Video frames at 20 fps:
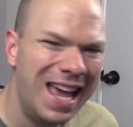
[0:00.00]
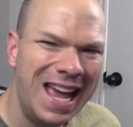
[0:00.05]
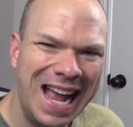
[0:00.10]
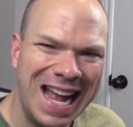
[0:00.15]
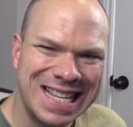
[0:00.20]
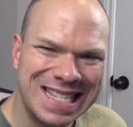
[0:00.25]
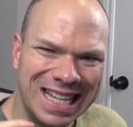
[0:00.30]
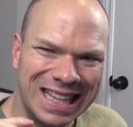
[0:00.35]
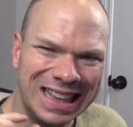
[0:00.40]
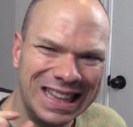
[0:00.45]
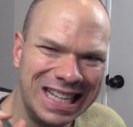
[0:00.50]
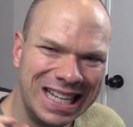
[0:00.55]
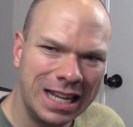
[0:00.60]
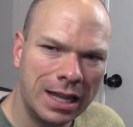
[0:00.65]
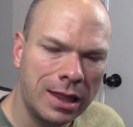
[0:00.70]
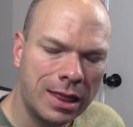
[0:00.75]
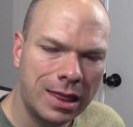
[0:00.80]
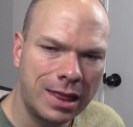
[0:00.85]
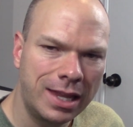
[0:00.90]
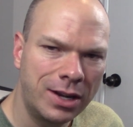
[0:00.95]
It's a
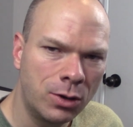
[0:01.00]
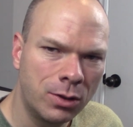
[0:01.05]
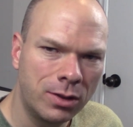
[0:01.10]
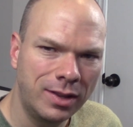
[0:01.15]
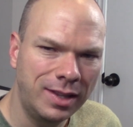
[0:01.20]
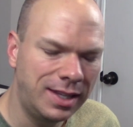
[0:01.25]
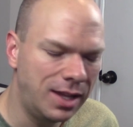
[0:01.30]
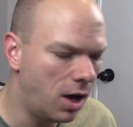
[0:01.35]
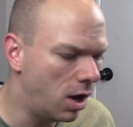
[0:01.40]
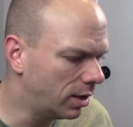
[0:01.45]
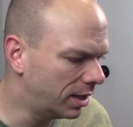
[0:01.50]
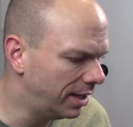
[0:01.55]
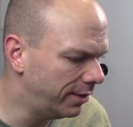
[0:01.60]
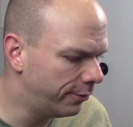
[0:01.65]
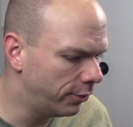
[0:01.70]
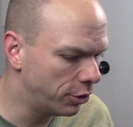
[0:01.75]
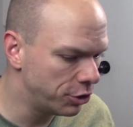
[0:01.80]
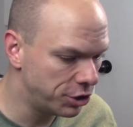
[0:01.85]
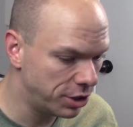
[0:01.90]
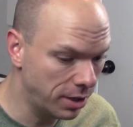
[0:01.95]
little thinner than the Aukey
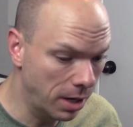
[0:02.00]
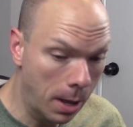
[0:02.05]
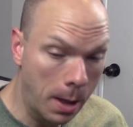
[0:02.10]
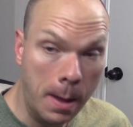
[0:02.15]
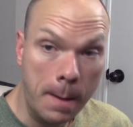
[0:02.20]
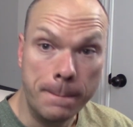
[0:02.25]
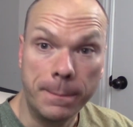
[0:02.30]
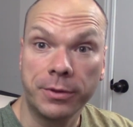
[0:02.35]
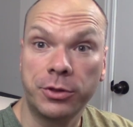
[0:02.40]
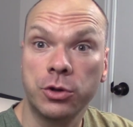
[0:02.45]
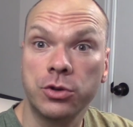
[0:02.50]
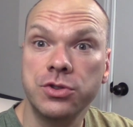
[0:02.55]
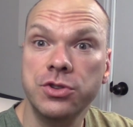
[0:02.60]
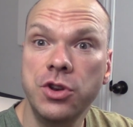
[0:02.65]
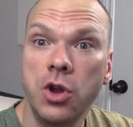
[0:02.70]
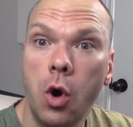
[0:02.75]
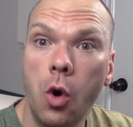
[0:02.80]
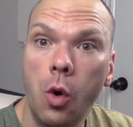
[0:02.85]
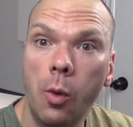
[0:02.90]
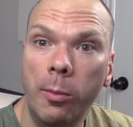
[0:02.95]
version, but there's
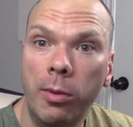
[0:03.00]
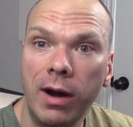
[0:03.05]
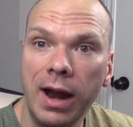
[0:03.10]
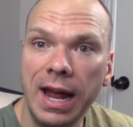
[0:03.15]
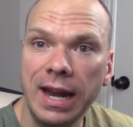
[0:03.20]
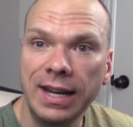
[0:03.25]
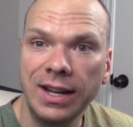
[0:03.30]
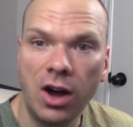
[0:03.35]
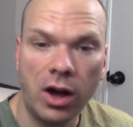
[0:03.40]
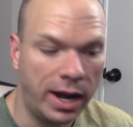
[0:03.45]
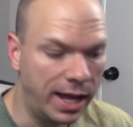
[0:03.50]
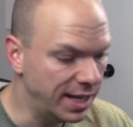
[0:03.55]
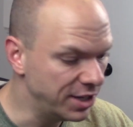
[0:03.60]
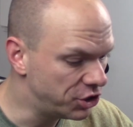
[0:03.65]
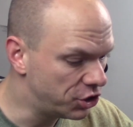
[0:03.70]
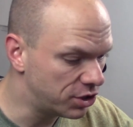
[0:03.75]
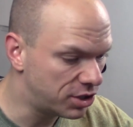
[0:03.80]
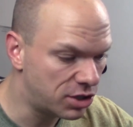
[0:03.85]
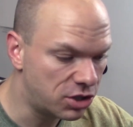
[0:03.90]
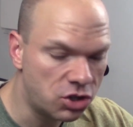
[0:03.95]
no branding on it.
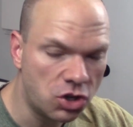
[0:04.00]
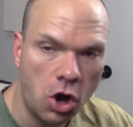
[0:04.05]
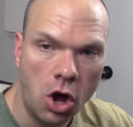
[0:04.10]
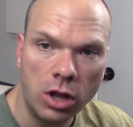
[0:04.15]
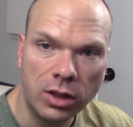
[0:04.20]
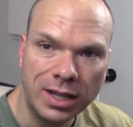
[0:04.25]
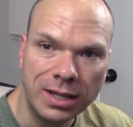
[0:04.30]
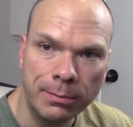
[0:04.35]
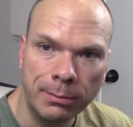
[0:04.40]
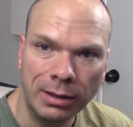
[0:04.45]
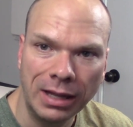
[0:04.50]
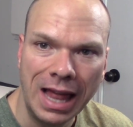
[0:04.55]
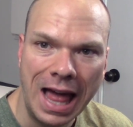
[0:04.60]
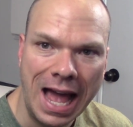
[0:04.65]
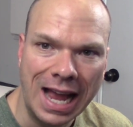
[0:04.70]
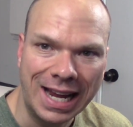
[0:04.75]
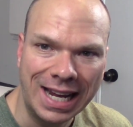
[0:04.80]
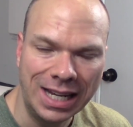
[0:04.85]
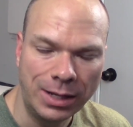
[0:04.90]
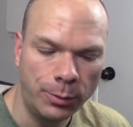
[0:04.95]
It's just solid
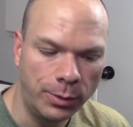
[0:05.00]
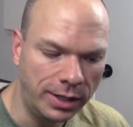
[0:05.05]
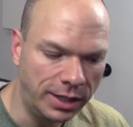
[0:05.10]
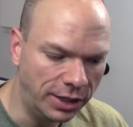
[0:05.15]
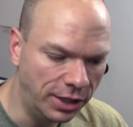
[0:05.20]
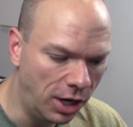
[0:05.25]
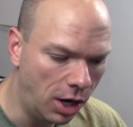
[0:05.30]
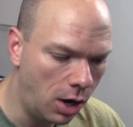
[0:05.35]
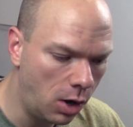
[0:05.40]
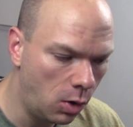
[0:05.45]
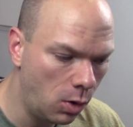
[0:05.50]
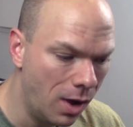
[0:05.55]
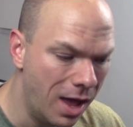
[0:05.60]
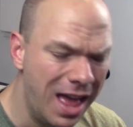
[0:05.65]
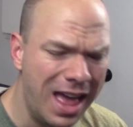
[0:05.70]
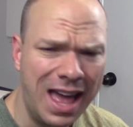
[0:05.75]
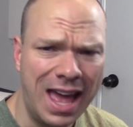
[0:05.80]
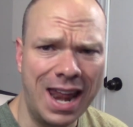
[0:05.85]
black anywhere you go.